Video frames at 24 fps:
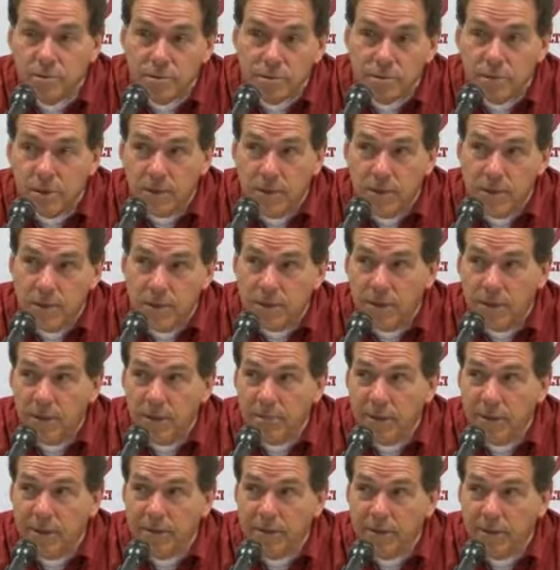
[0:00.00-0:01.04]
other than
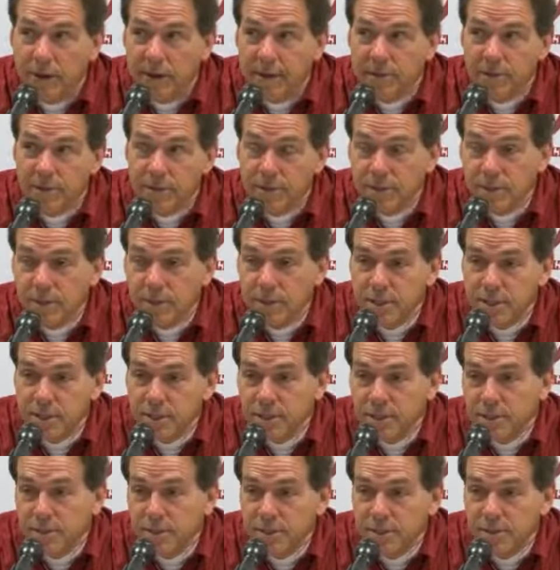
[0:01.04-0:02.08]
about five or six,
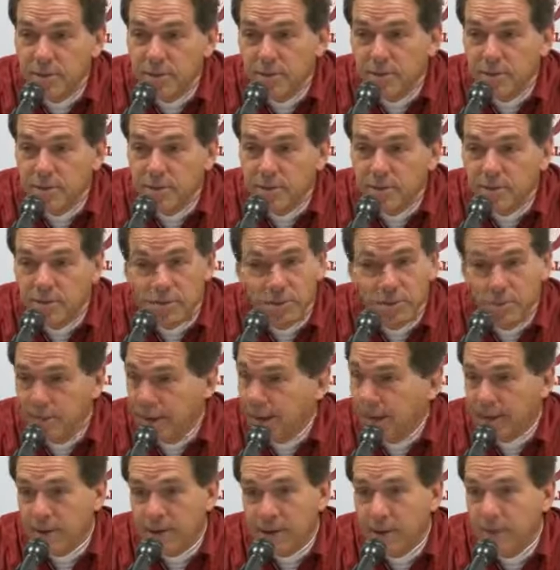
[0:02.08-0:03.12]
were
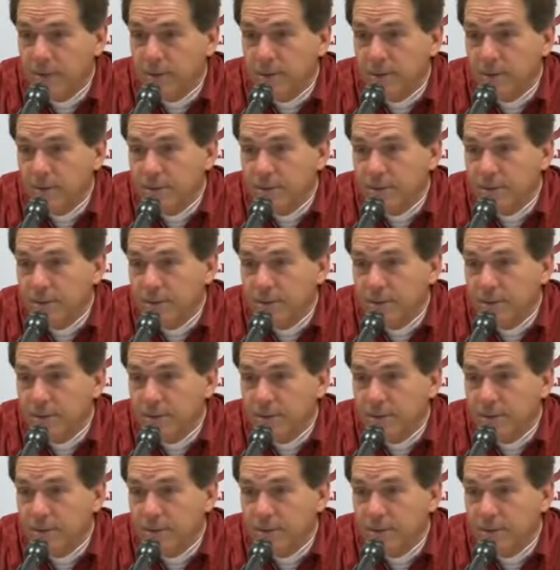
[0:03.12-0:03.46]
bad calls